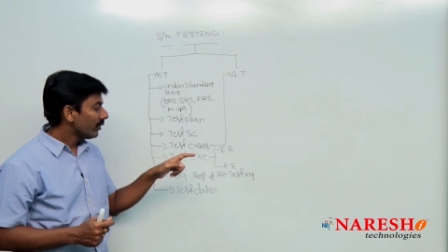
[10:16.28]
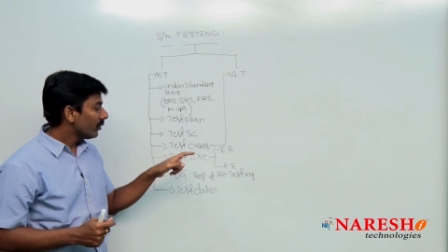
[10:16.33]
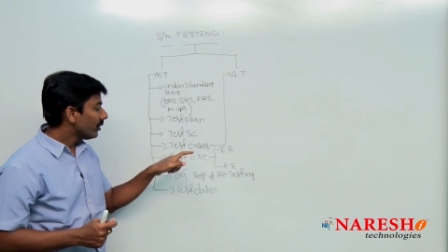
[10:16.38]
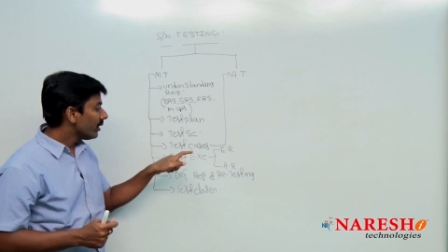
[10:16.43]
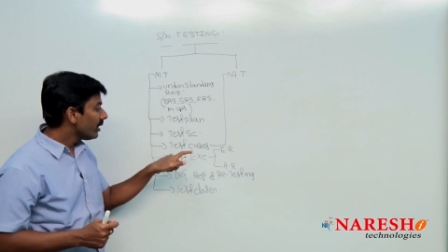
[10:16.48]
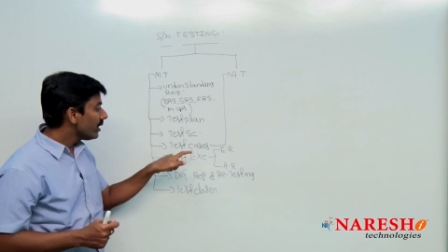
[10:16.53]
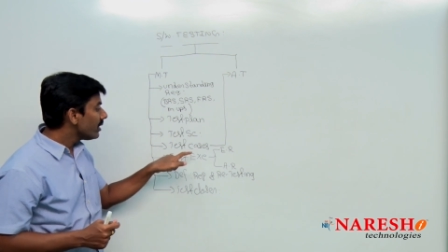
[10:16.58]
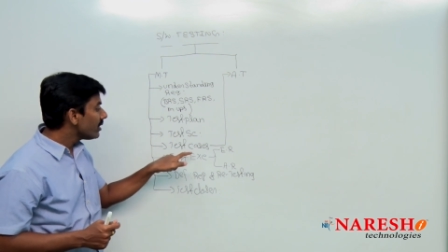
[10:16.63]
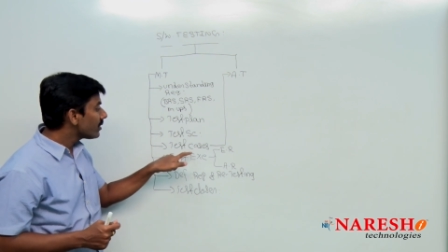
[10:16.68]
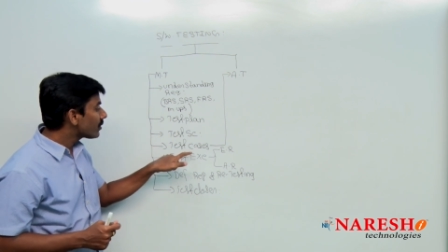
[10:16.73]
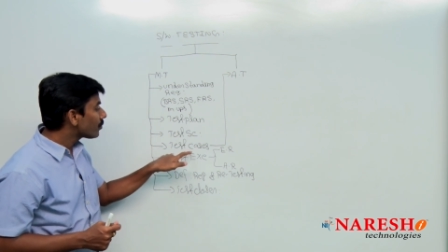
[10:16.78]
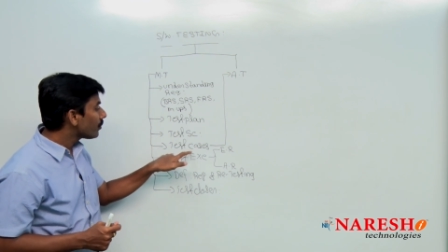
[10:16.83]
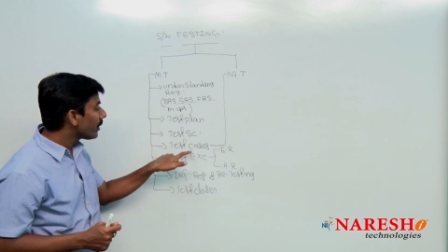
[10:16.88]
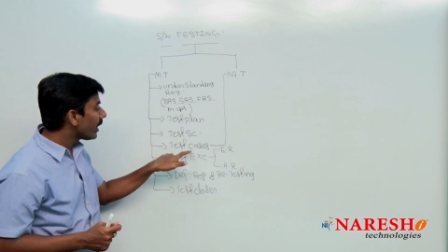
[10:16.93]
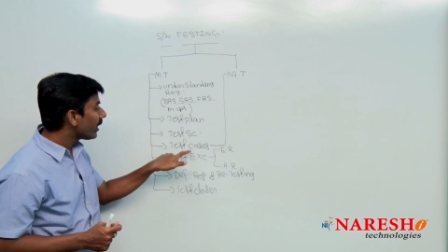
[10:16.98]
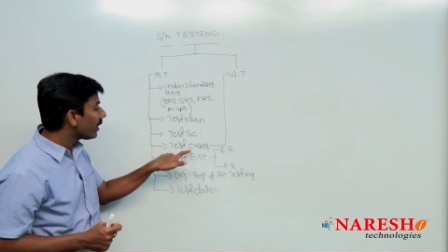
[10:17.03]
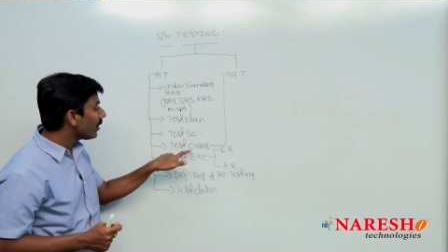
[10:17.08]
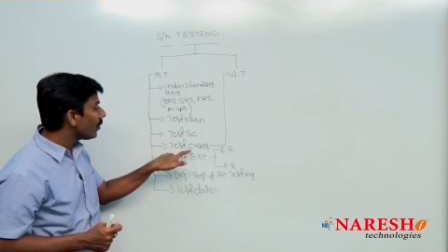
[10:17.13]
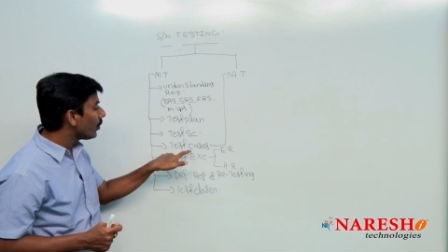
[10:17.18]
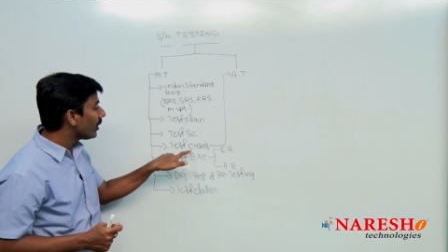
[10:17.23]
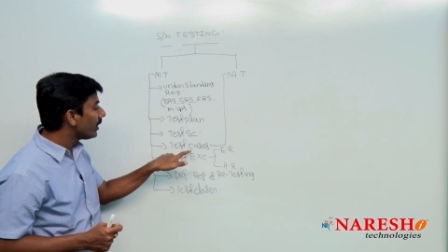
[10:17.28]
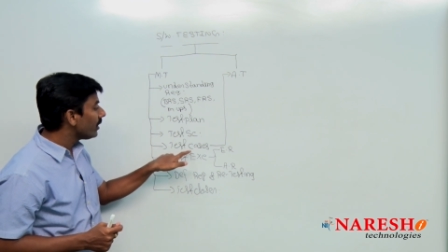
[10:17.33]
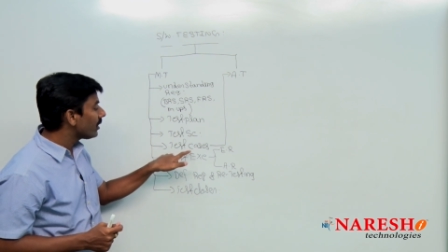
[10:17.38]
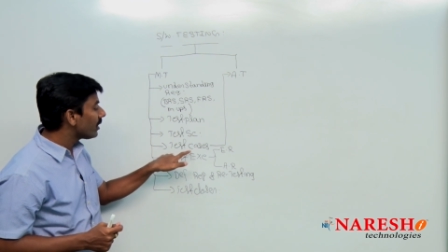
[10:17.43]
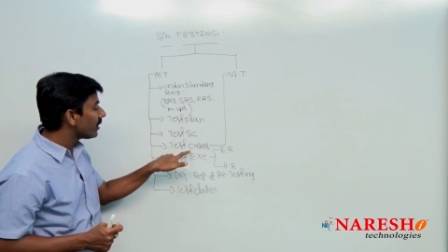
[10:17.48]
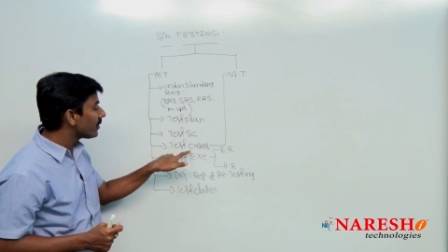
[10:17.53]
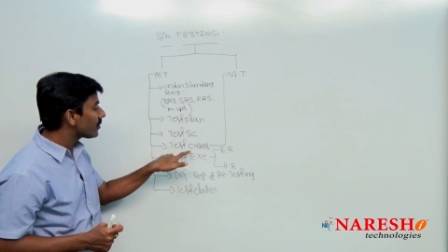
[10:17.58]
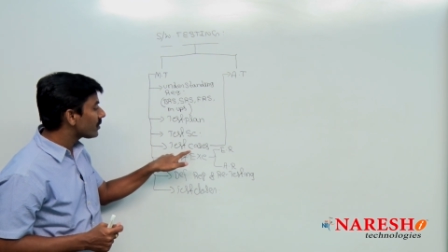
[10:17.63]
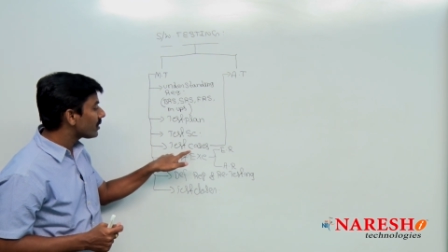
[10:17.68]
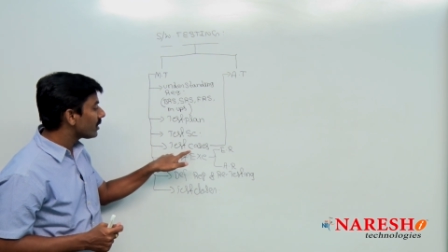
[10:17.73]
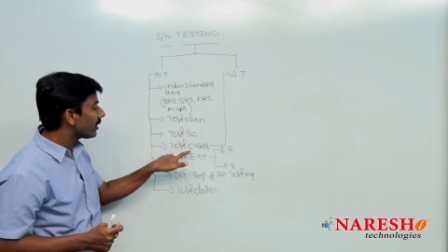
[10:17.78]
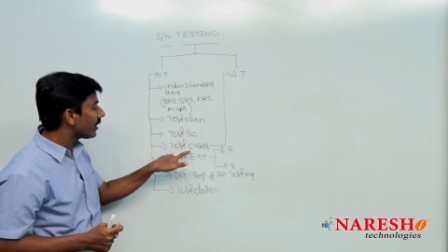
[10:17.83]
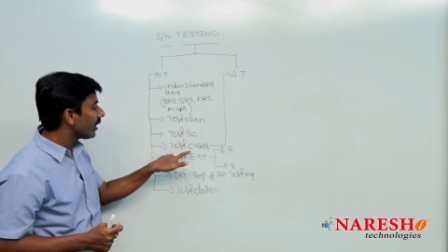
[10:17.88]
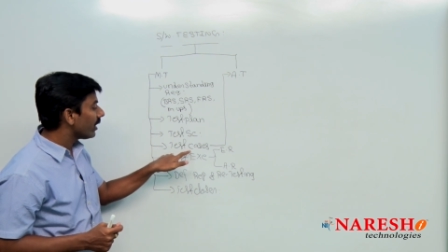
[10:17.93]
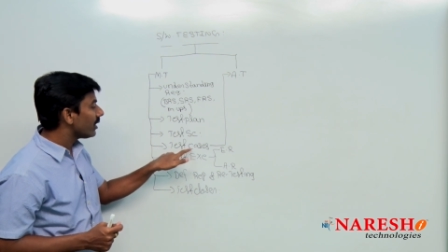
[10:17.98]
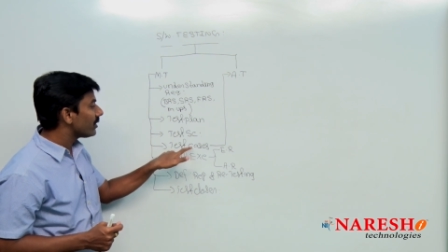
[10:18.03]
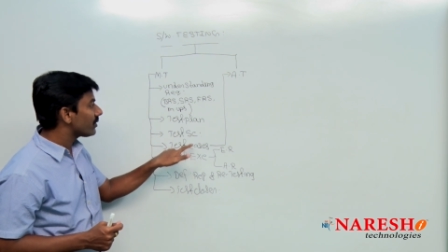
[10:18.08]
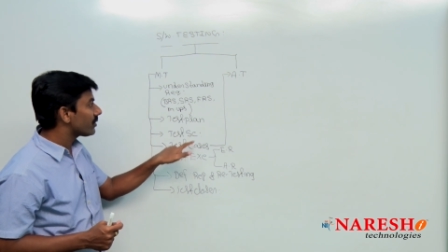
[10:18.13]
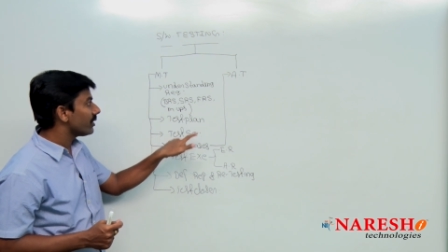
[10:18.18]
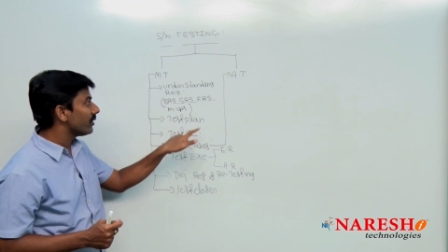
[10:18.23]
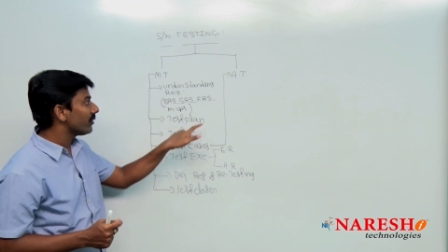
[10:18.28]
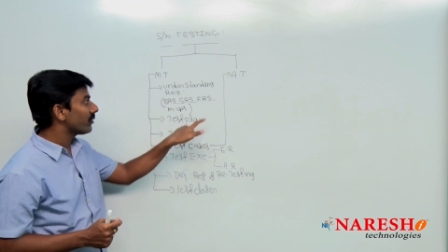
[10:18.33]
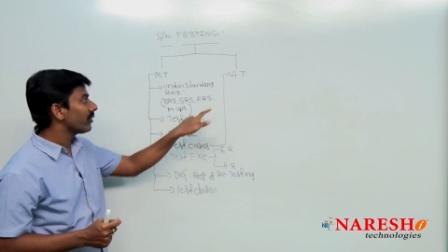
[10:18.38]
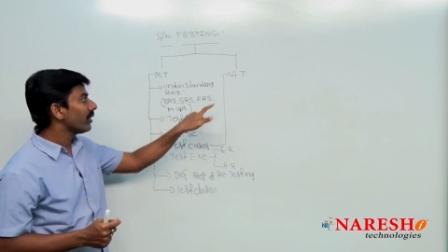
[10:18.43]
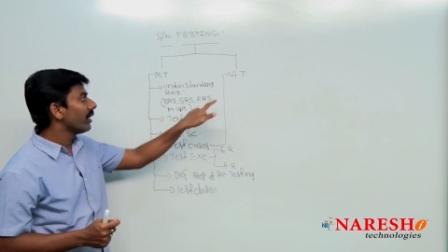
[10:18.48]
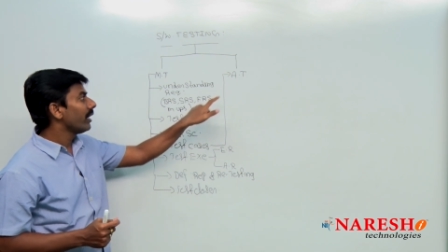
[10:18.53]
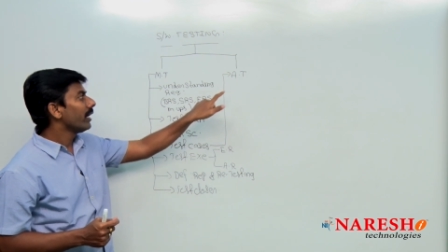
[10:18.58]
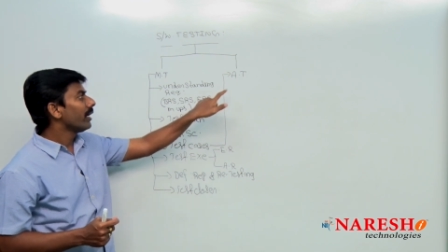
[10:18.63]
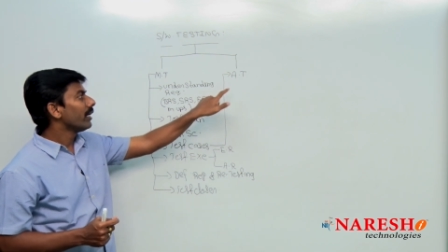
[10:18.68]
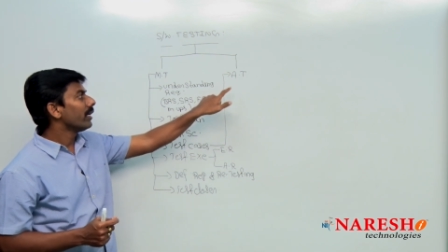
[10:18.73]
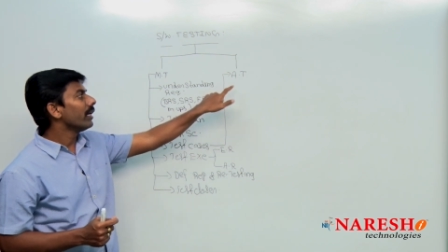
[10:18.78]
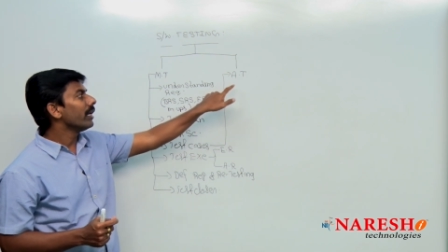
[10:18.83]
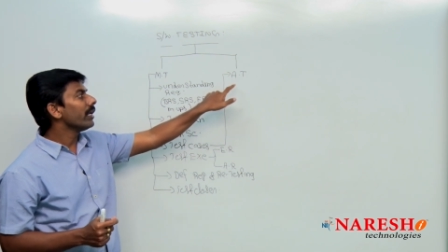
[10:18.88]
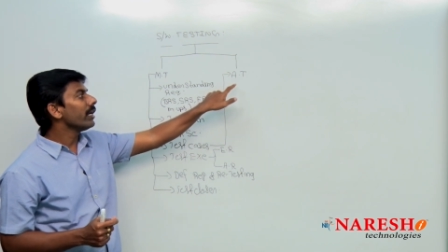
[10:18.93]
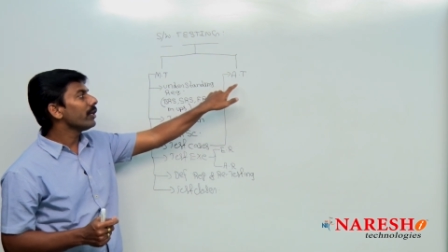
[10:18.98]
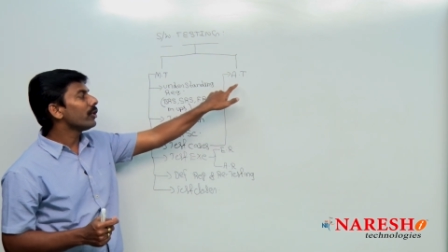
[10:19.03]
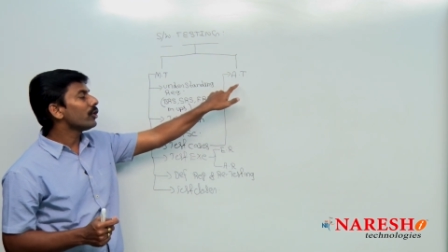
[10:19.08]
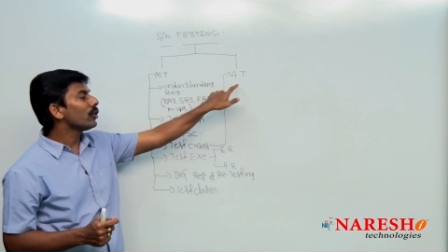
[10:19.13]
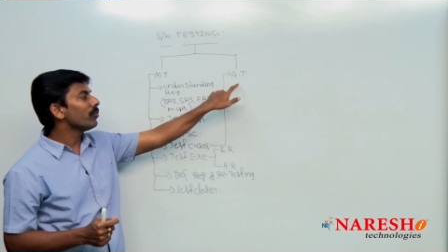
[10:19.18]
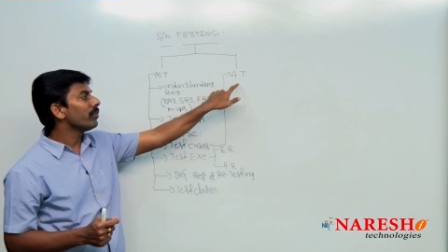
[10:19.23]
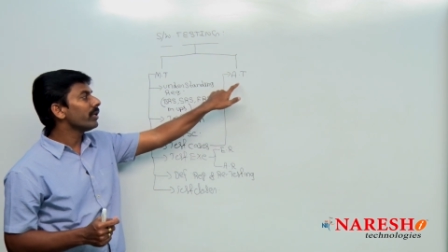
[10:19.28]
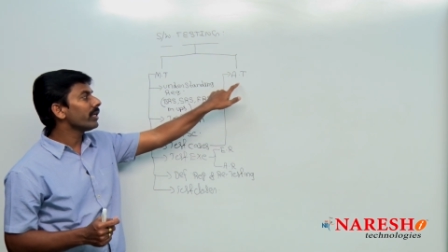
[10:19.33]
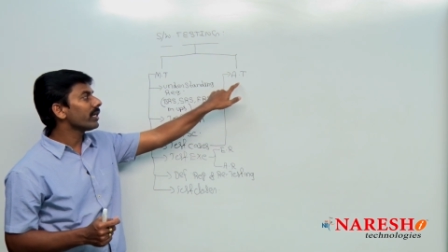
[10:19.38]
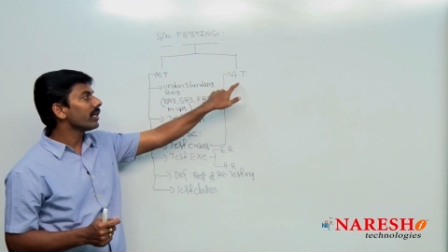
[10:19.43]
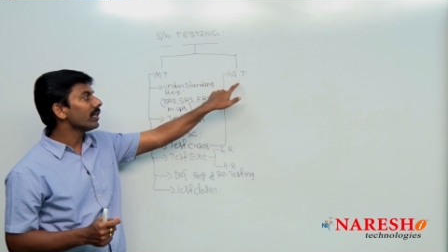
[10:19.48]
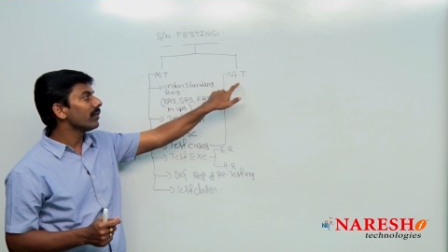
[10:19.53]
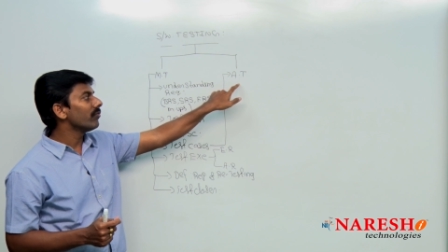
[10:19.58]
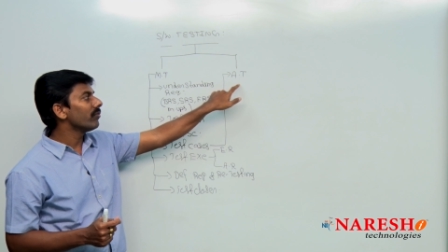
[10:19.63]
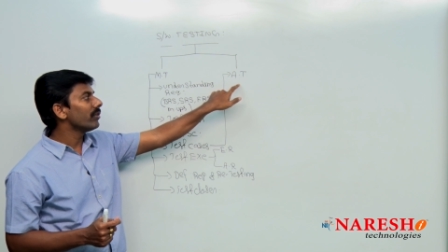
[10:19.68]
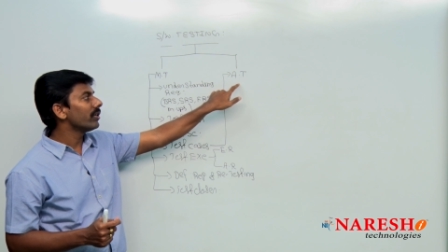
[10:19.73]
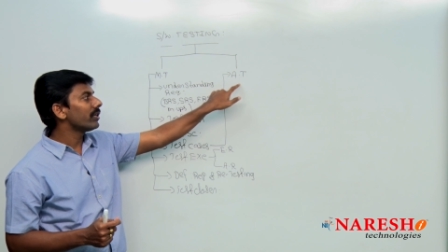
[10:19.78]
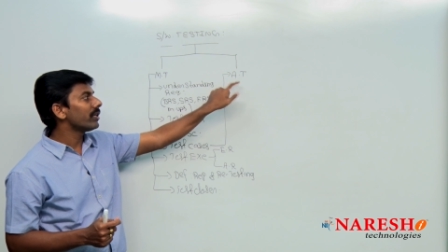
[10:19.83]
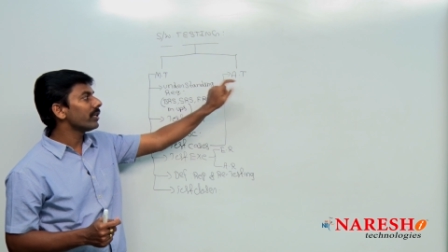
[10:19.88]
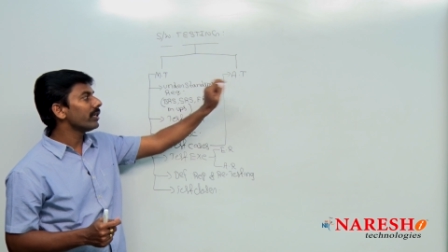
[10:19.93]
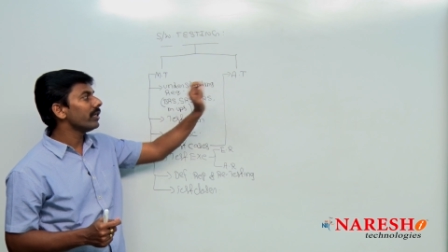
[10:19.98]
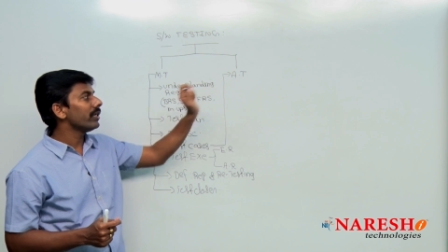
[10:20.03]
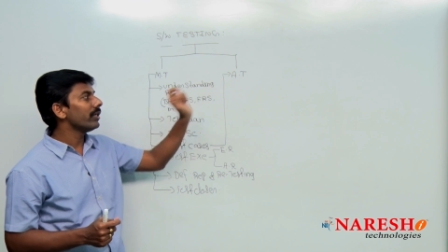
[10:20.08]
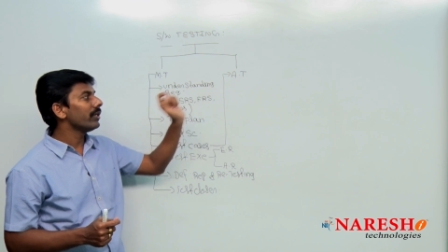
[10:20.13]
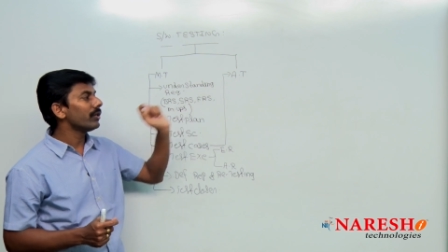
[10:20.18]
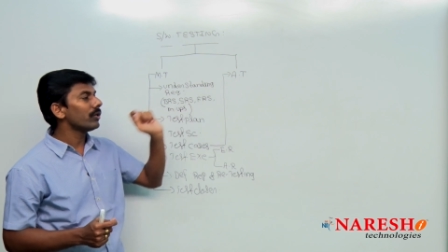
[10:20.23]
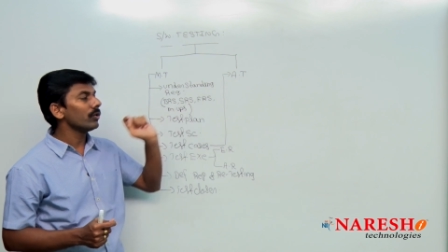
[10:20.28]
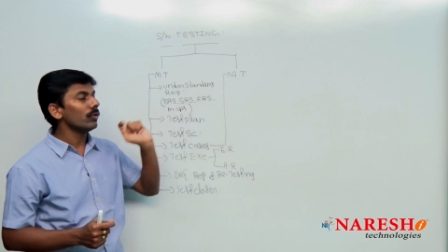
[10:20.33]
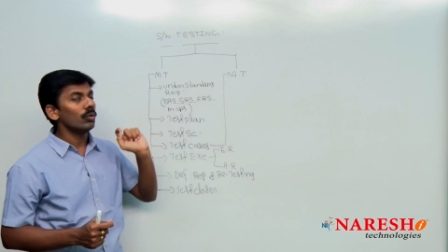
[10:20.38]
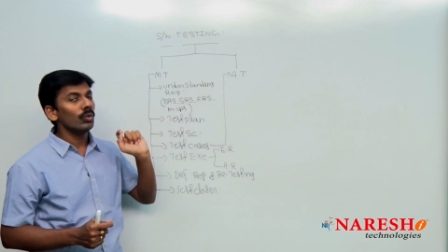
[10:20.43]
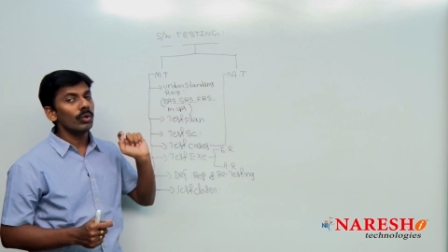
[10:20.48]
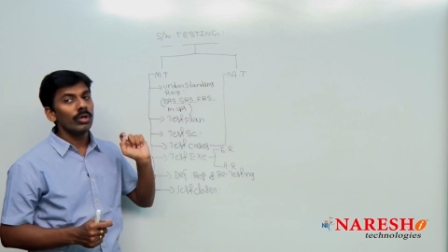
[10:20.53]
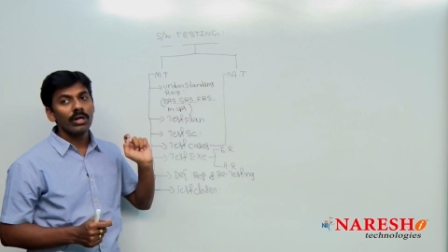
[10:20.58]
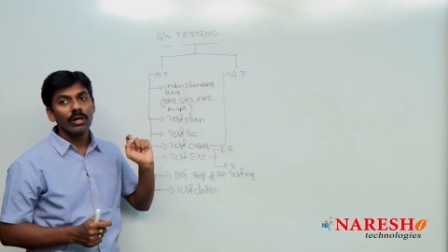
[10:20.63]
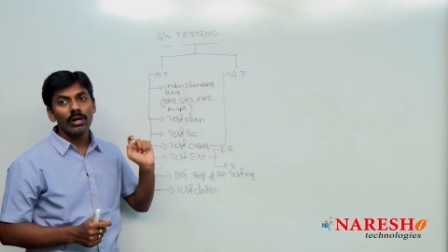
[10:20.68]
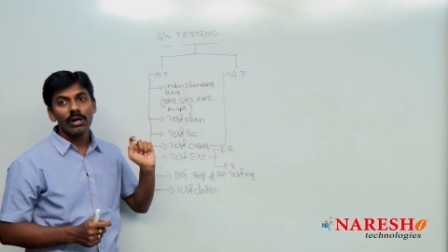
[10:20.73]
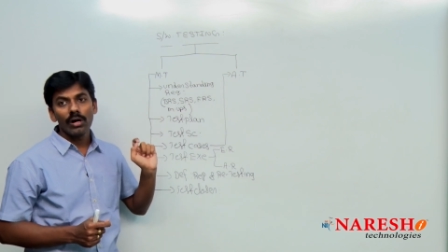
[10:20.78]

These manual test cases need to be converted into